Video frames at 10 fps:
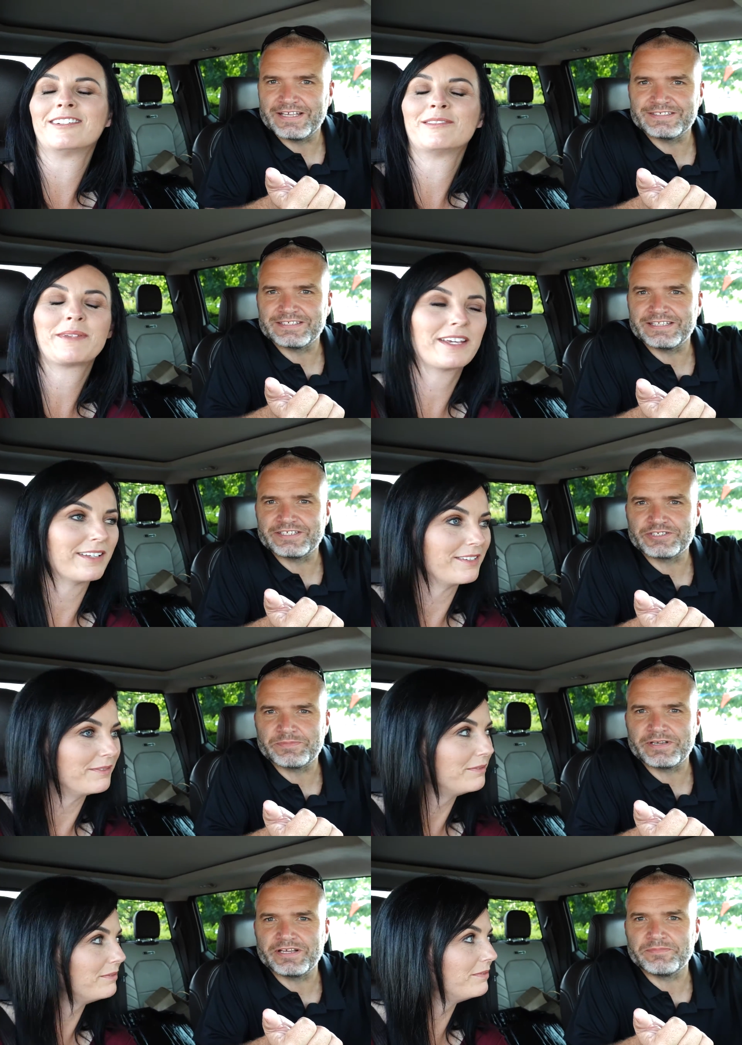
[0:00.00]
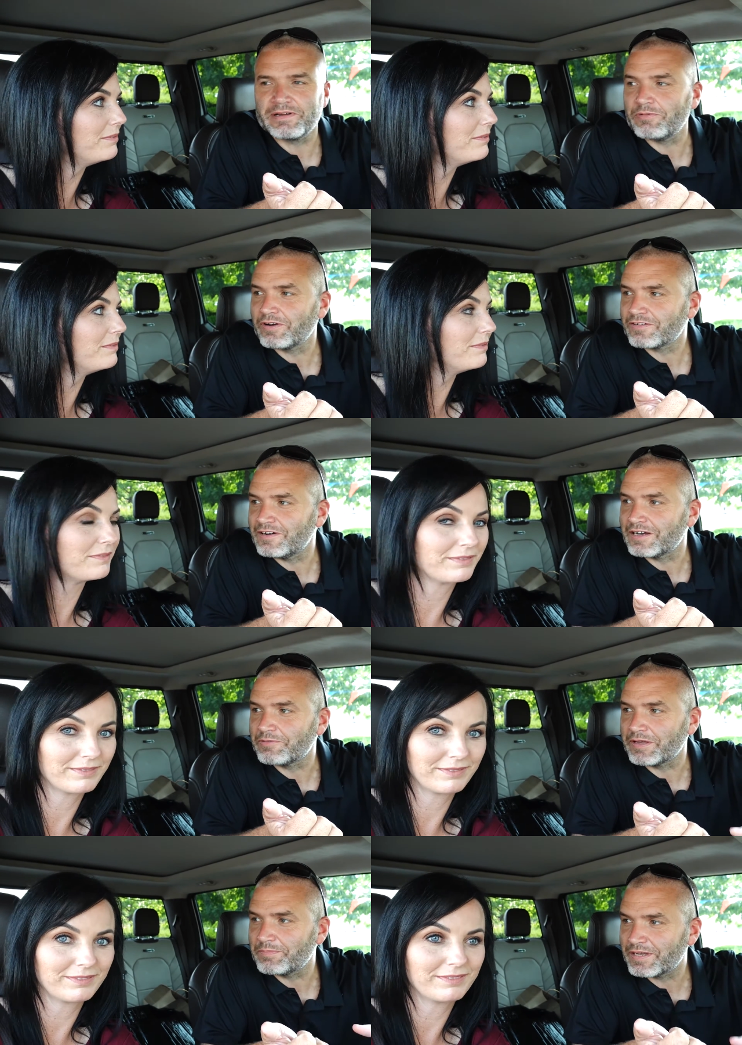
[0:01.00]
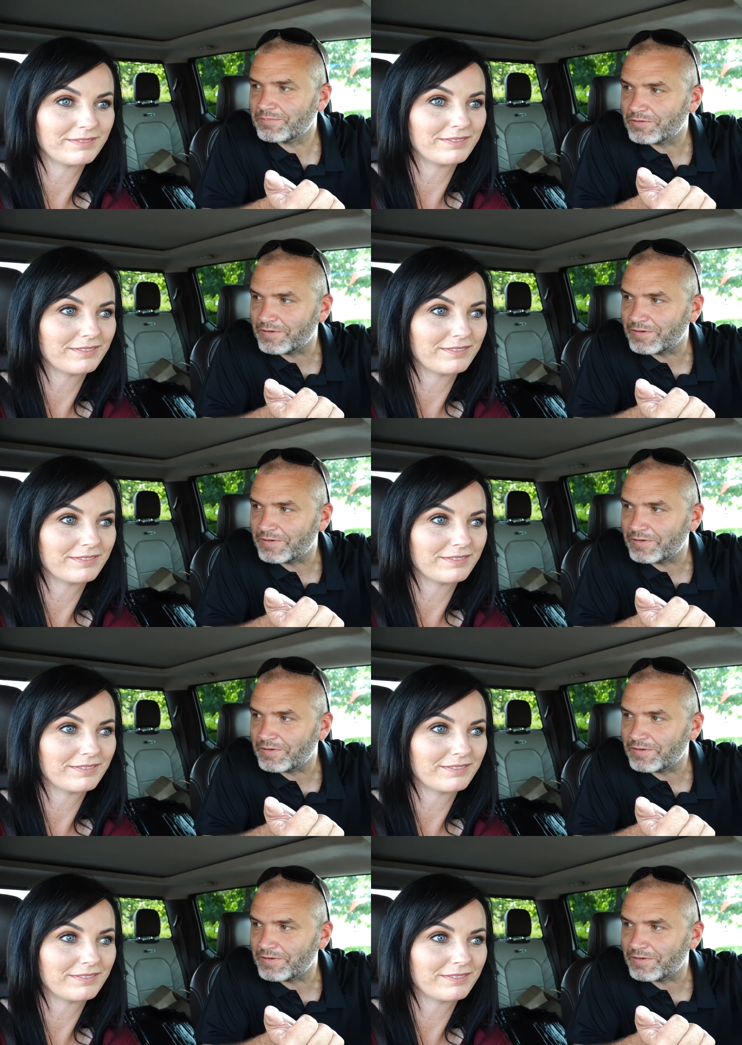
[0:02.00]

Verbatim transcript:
Speaker 1: He said they should be done by 1 o'clock. We could pick up the